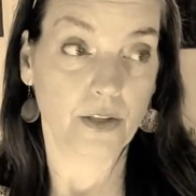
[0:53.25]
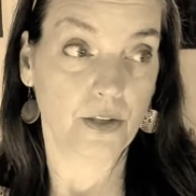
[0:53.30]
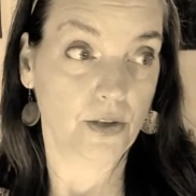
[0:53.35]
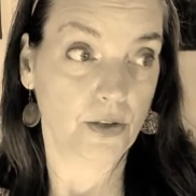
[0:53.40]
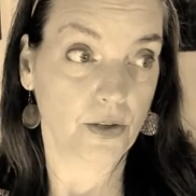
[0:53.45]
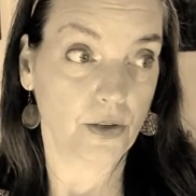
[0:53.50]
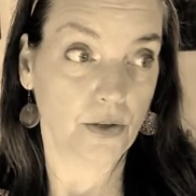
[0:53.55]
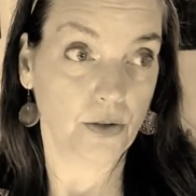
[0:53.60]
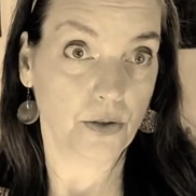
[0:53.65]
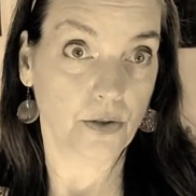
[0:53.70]

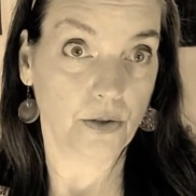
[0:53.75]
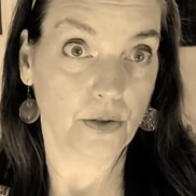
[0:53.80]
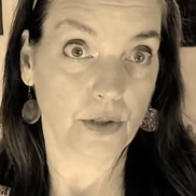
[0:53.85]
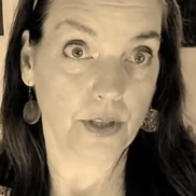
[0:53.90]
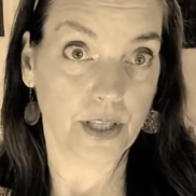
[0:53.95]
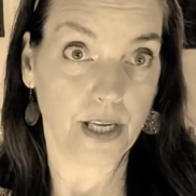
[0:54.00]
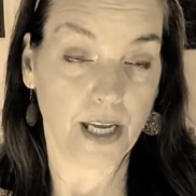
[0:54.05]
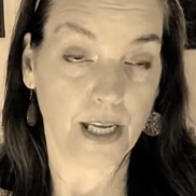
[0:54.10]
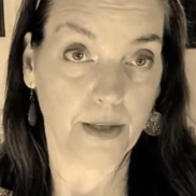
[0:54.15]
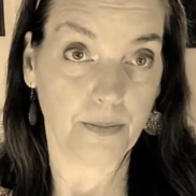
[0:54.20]
to
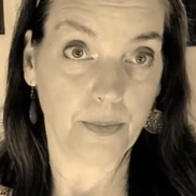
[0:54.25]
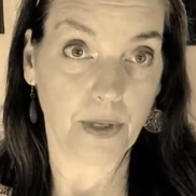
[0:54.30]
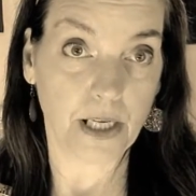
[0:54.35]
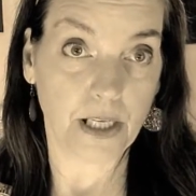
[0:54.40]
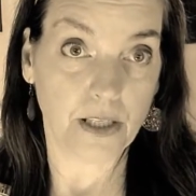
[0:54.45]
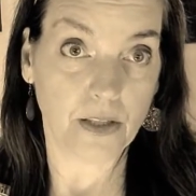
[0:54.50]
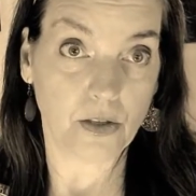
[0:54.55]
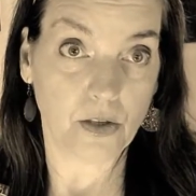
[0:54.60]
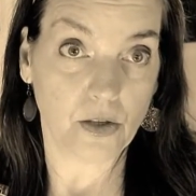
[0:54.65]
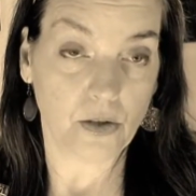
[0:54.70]
take
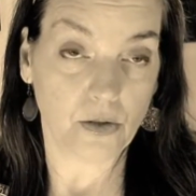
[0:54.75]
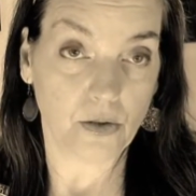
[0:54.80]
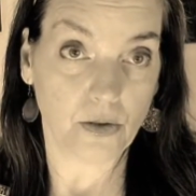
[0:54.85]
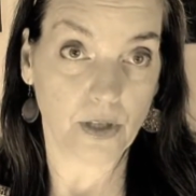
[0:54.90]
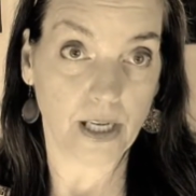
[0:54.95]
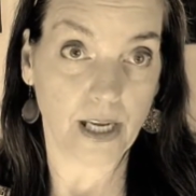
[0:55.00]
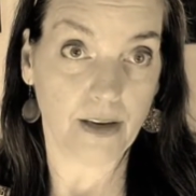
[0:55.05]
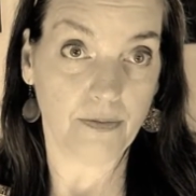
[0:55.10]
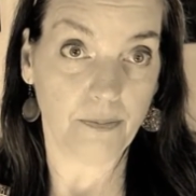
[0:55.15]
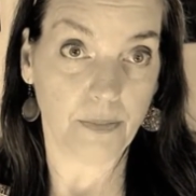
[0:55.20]
me
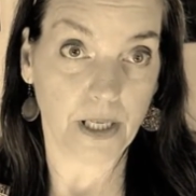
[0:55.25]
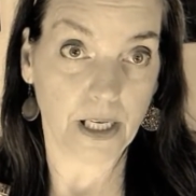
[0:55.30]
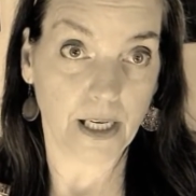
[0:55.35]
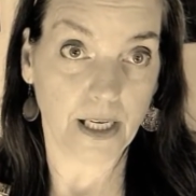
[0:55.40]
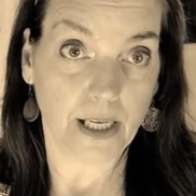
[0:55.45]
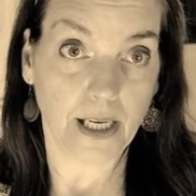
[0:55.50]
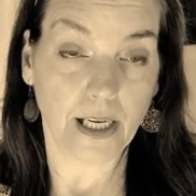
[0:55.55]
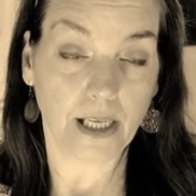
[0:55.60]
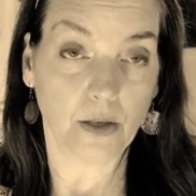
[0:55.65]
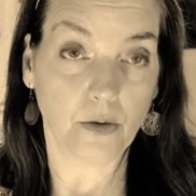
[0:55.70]
to the F B
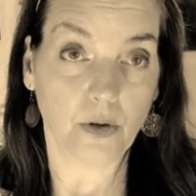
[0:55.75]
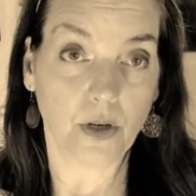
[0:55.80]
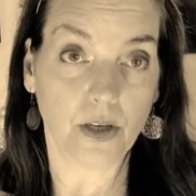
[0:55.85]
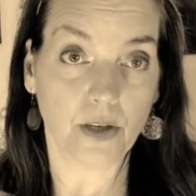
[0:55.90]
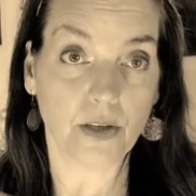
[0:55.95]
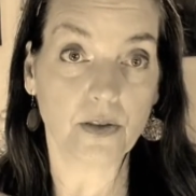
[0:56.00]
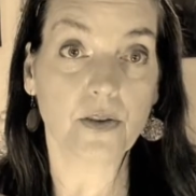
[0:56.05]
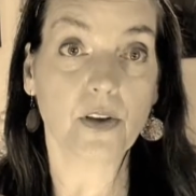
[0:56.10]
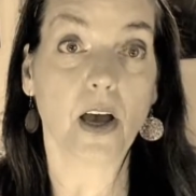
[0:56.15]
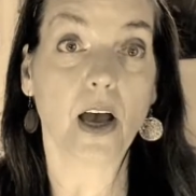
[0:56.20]
I
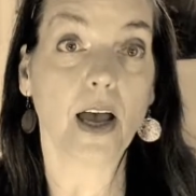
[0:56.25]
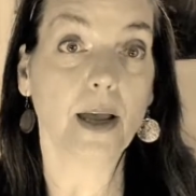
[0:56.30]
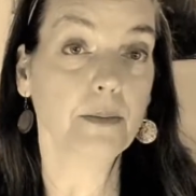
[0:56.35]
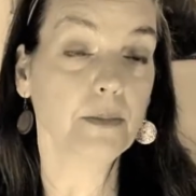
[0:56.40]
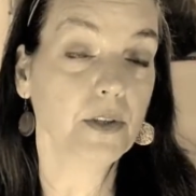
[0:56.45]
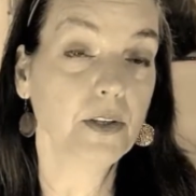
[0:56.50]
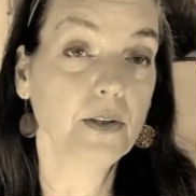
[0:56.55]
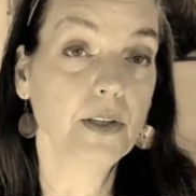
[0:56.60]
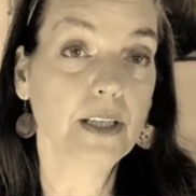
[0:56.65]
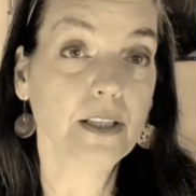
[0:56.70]
headquarters,
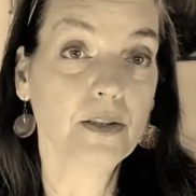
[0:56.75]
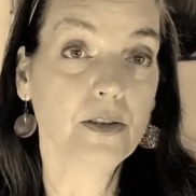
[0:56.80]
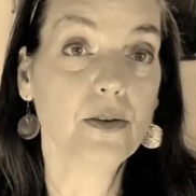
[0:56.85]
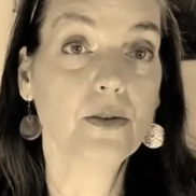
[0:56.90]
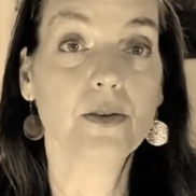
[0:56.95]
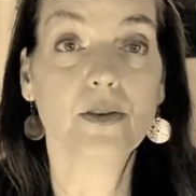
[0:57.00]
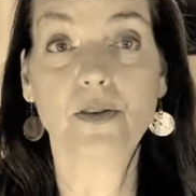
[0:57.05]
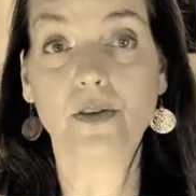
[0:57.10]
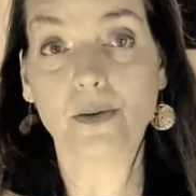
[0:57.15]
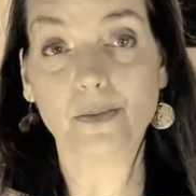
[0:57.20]
I'm going
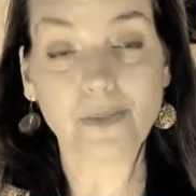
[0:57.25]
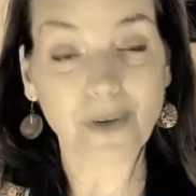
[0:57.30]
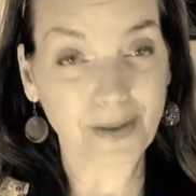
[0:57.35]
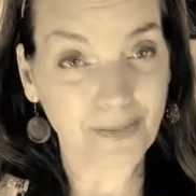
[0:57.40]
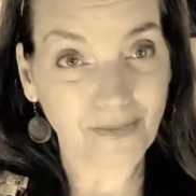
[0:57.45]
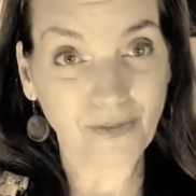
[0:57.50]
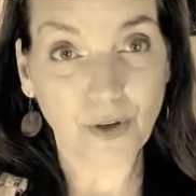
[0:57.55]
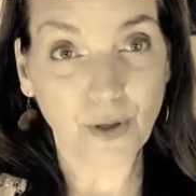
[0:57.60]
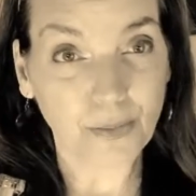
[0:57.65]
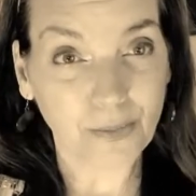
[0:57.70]
to assume
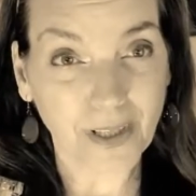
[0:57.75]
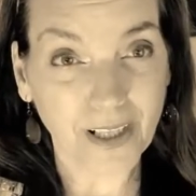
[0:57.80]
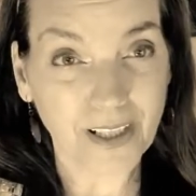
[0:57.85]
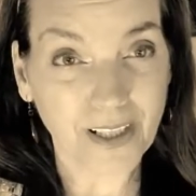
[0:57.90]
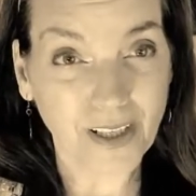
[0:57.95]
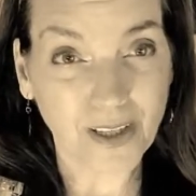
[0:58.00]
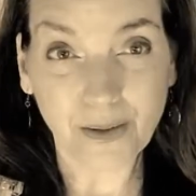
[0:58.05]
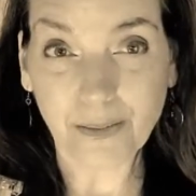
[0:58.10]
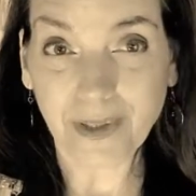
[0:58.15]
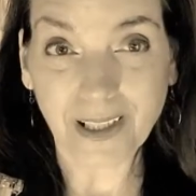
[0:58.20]
I'm
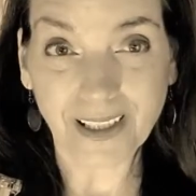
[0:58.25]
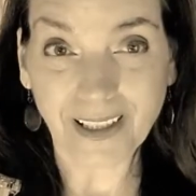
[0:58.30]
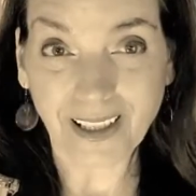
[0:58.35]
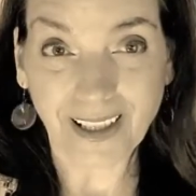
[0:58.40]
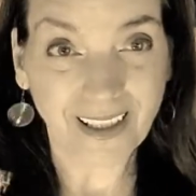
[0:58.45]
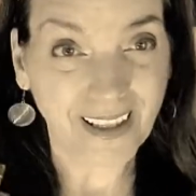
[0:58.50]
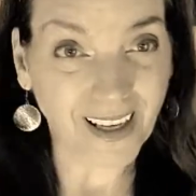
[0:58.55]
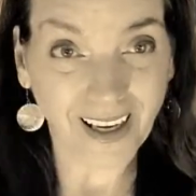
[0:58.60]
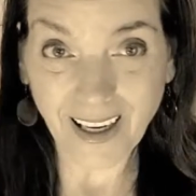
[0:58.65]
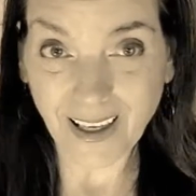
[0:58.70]
full-blood human
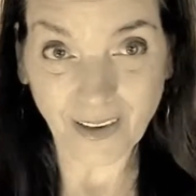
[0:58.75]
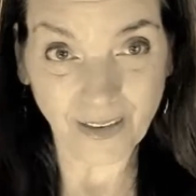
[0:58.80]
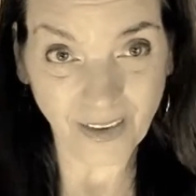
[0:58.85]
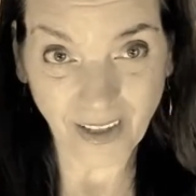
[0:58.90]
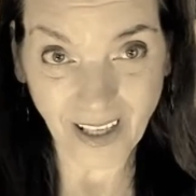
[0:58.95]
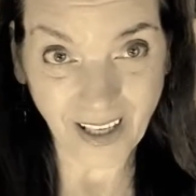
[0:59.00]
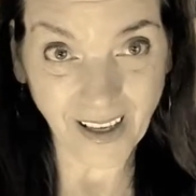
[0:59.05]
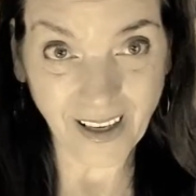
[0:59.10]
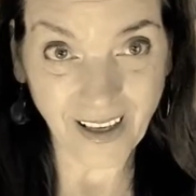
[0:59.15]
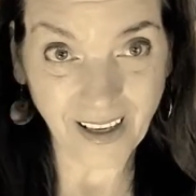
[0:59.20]
and I
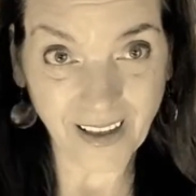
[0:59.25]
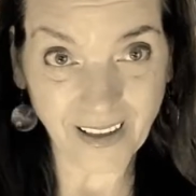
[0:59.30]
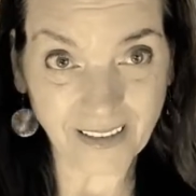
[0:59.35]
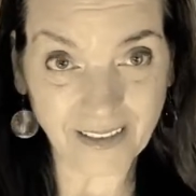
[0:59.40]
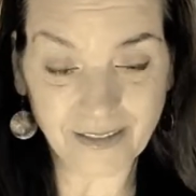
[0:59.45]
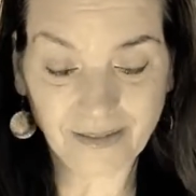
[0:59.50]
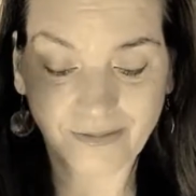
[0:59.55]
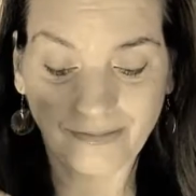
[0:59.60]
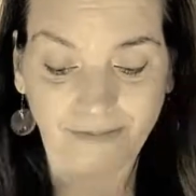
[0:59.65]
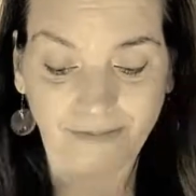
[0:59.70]
don't get it.